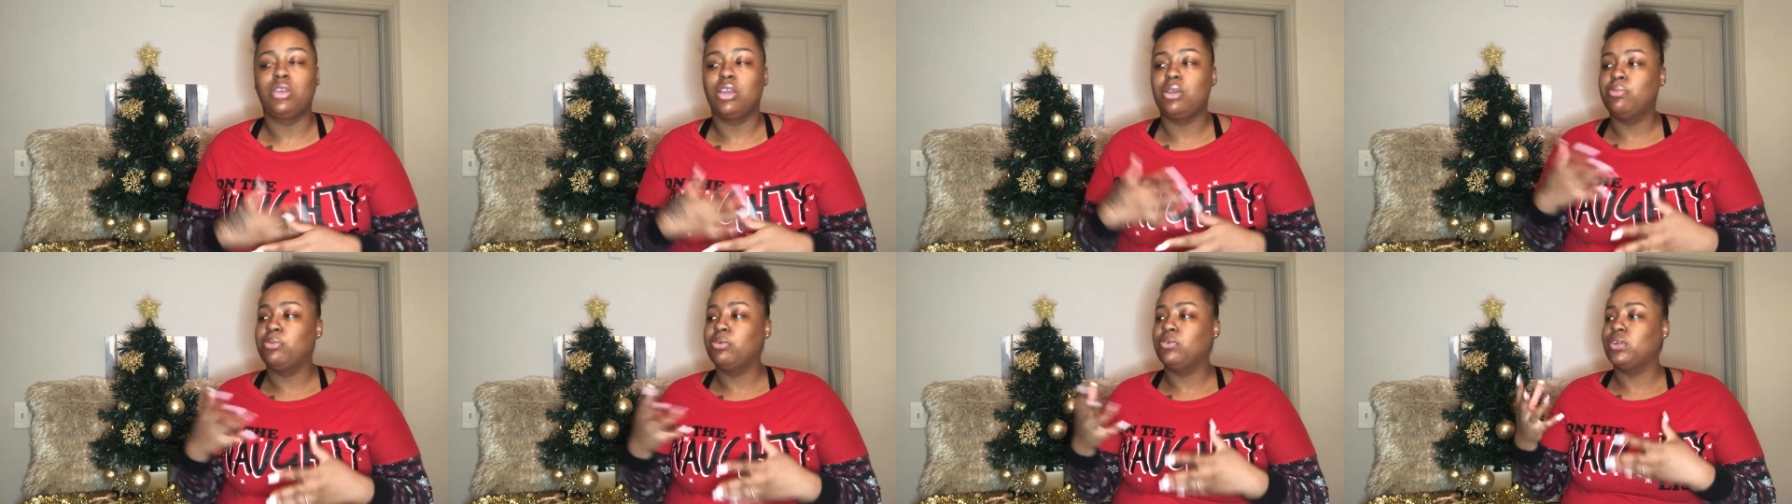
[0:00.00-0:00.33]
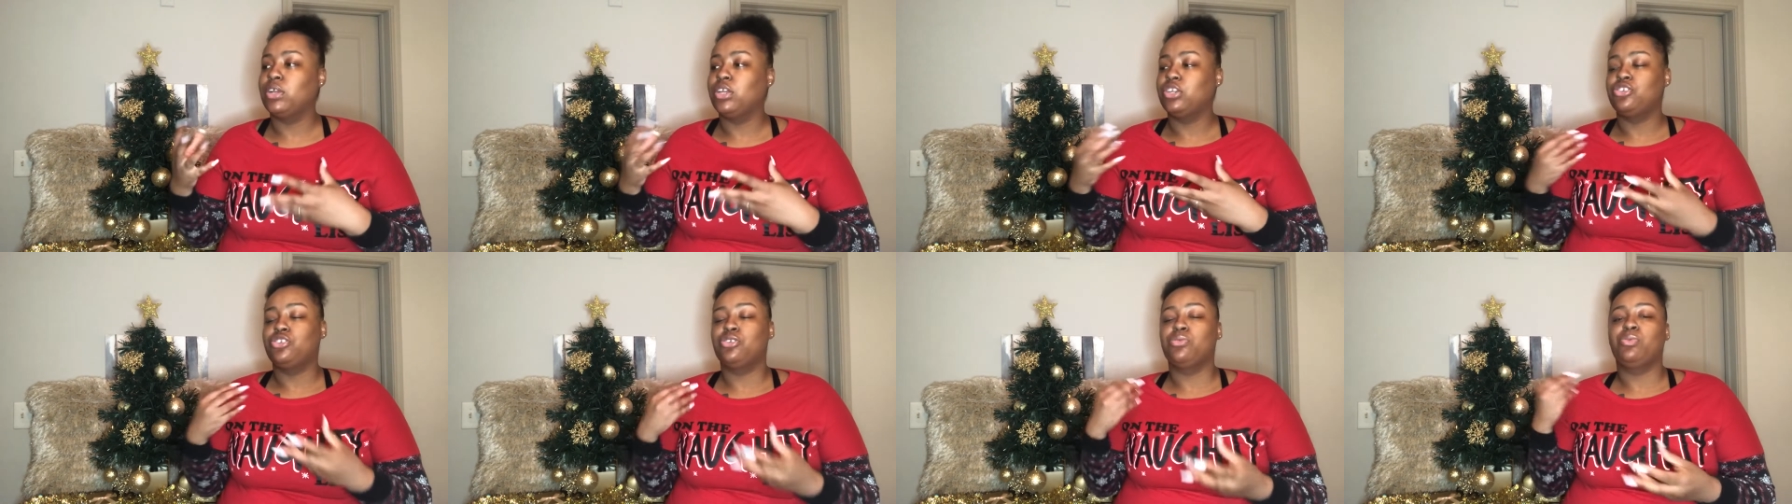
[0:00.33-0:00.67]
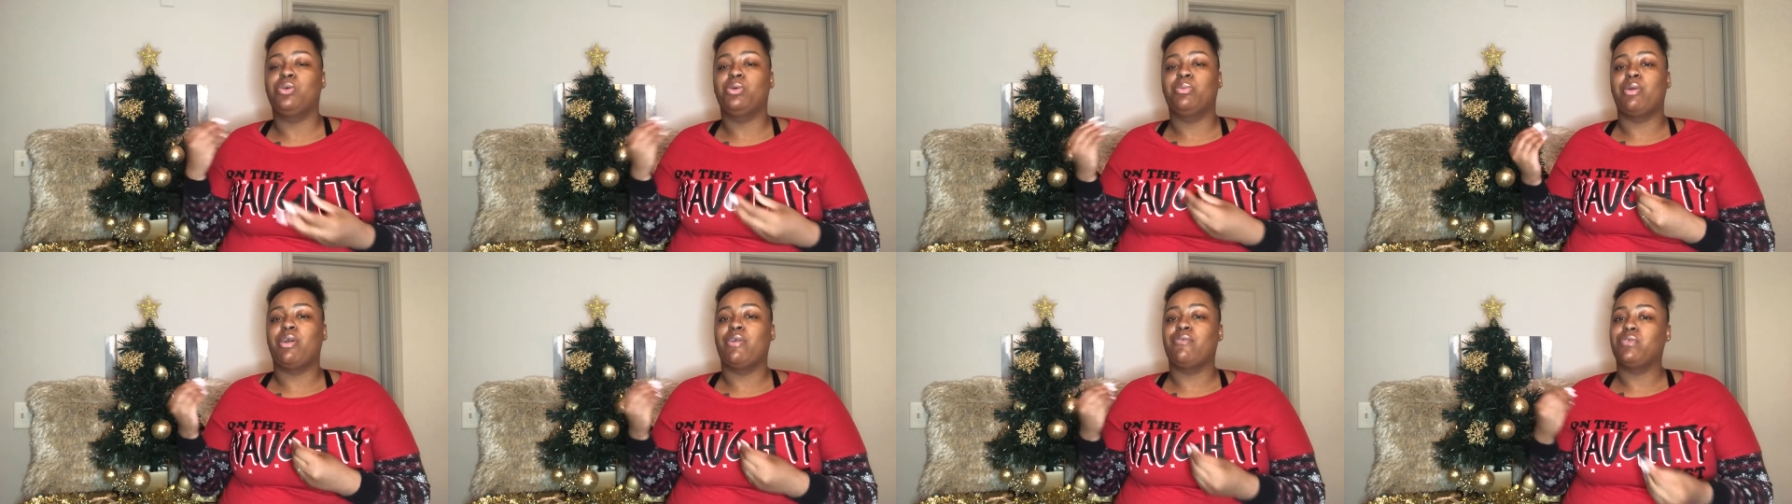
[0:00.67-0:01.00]
Keep a relationship
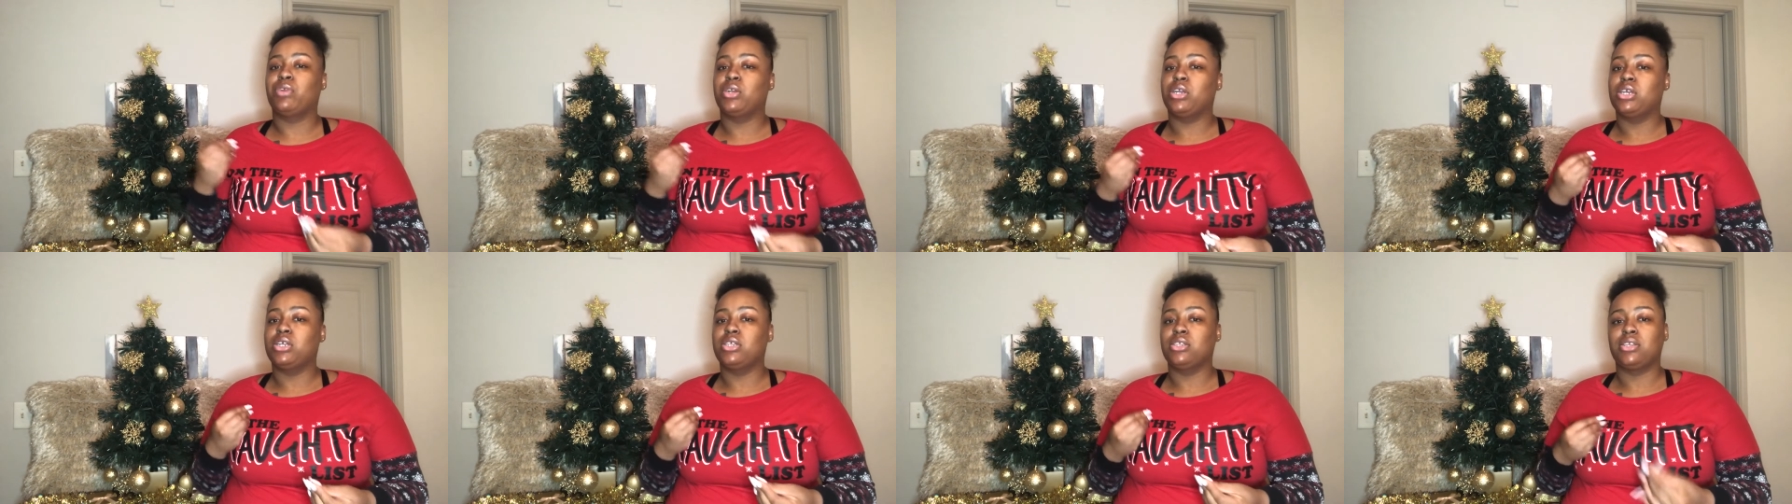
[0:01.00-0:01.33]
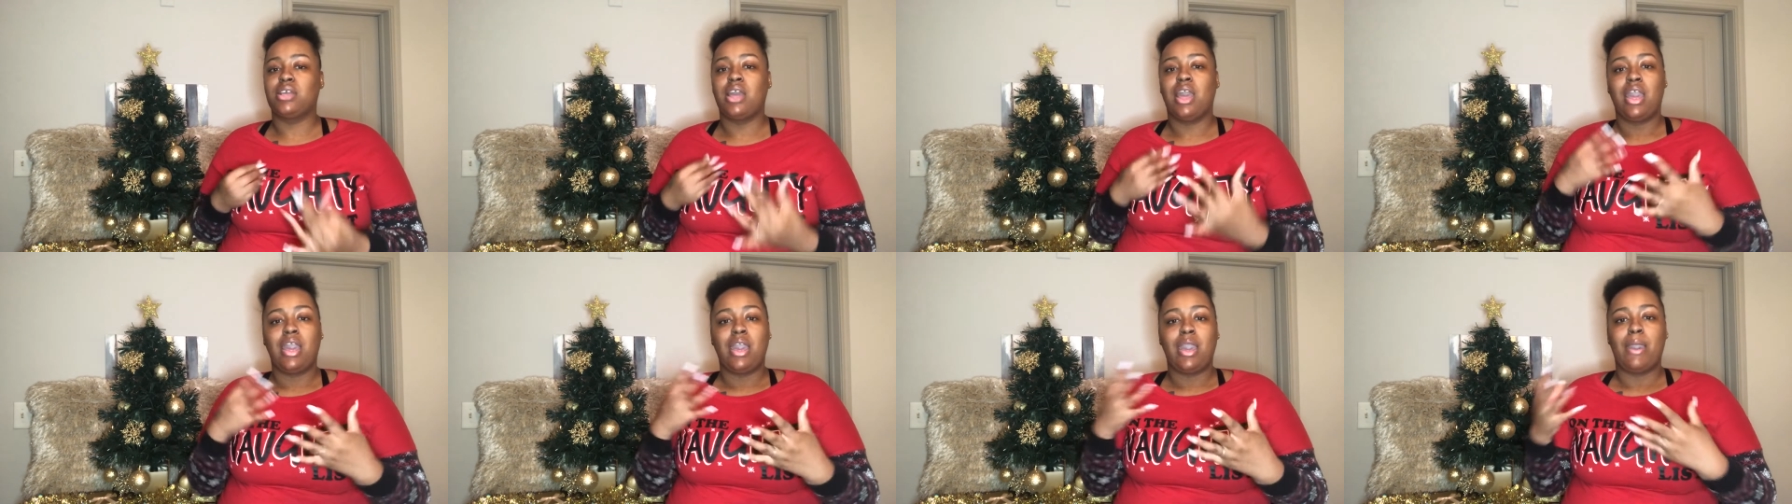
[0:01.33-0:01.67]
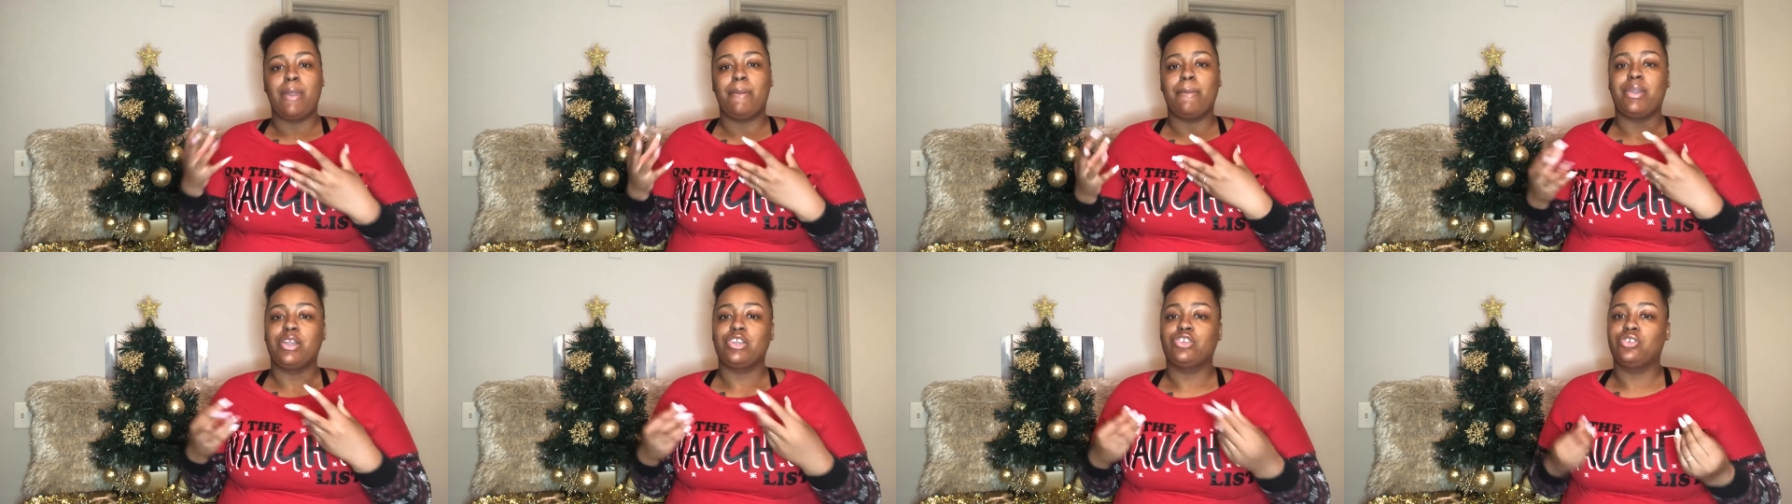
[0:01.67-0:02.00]
with my friends
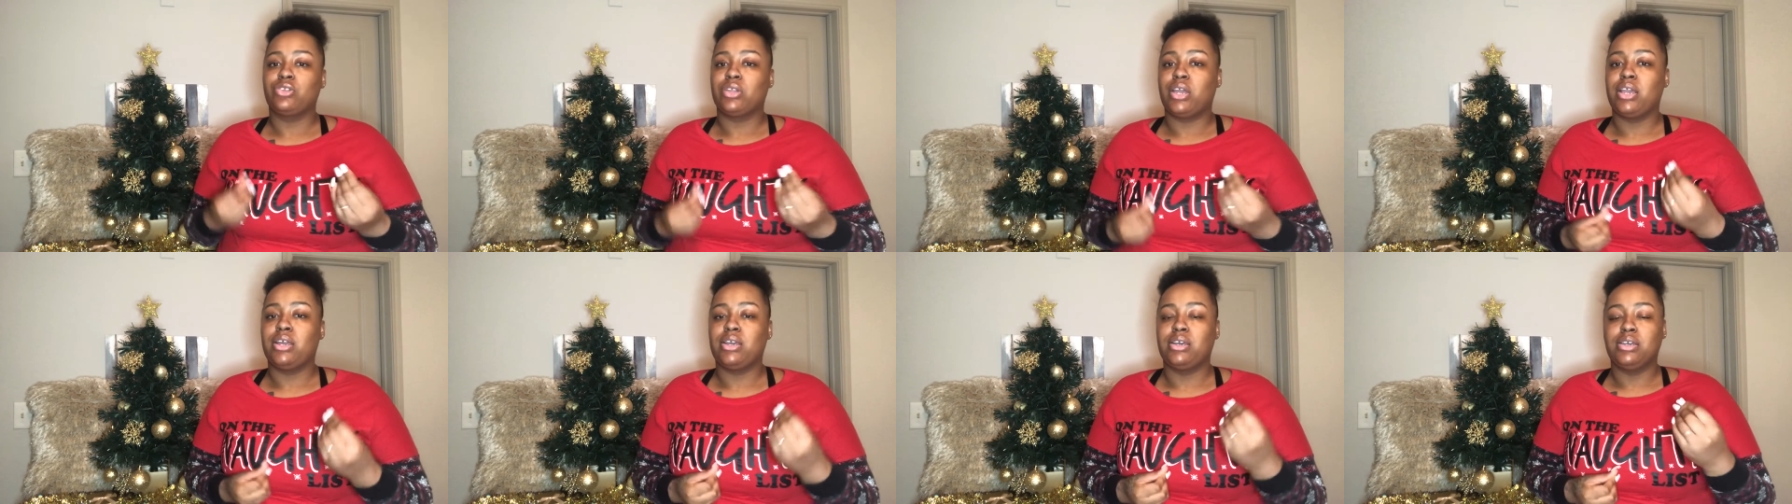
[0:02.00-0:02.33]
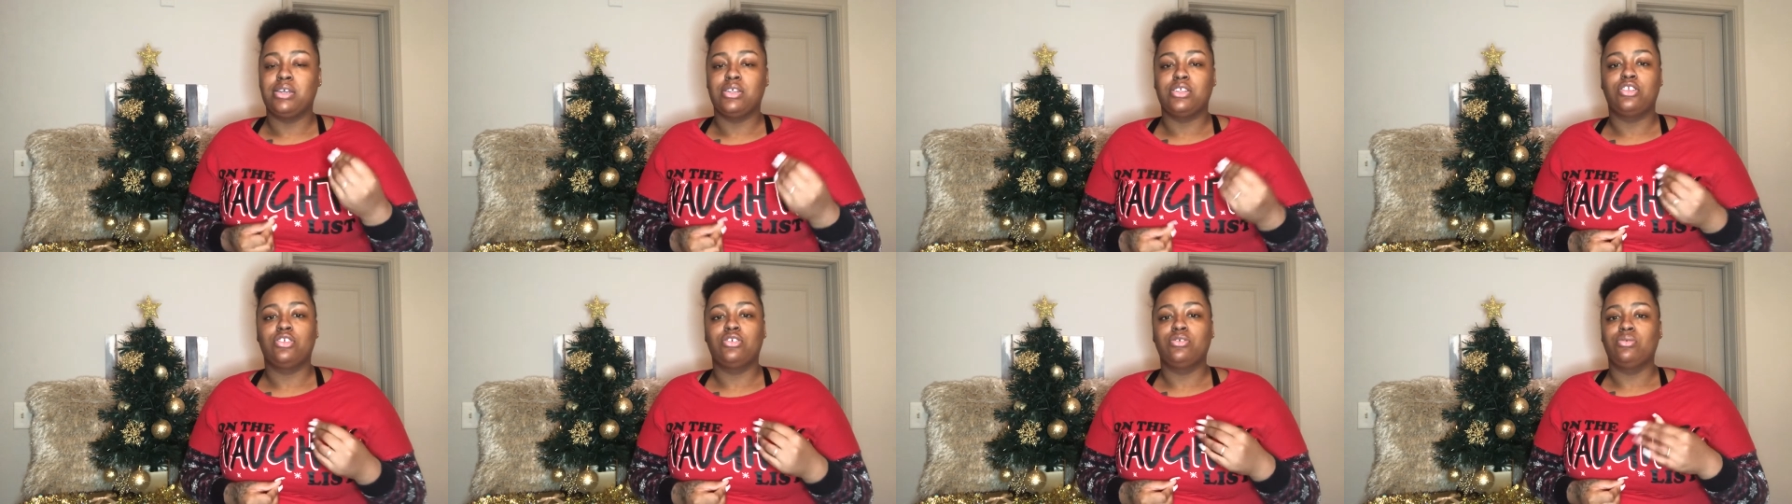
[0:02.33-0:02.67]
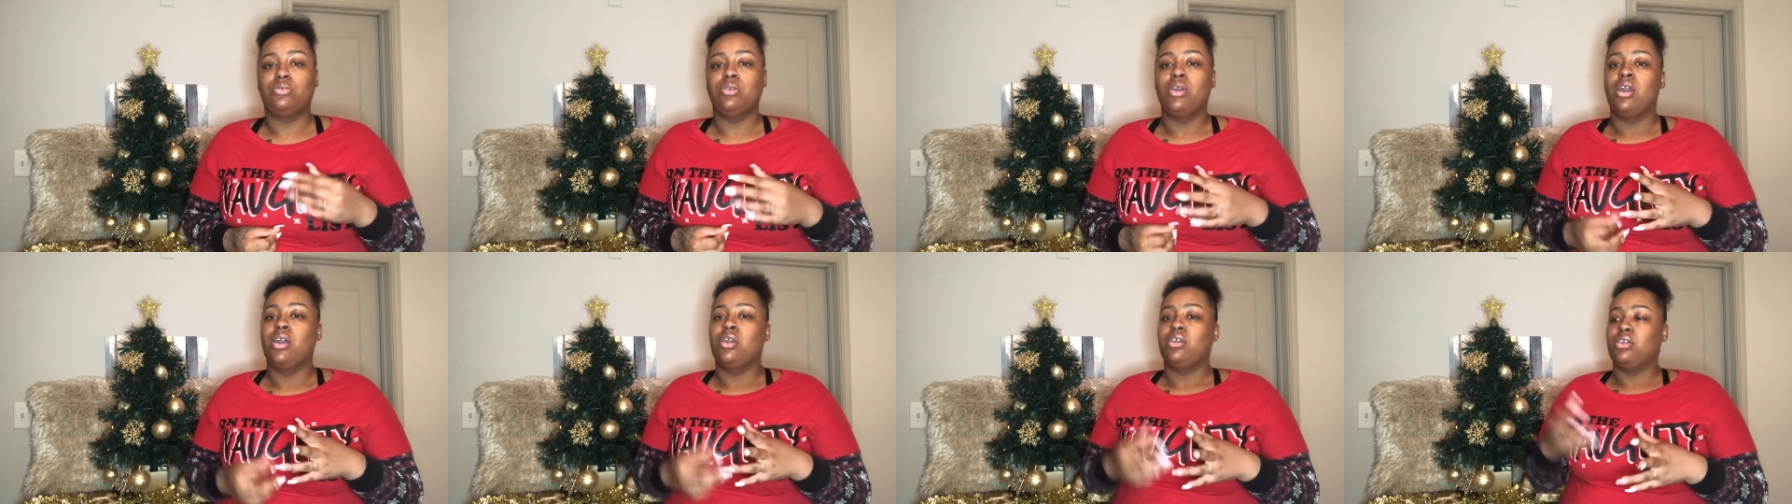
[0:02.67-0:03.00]
and make sure they good too.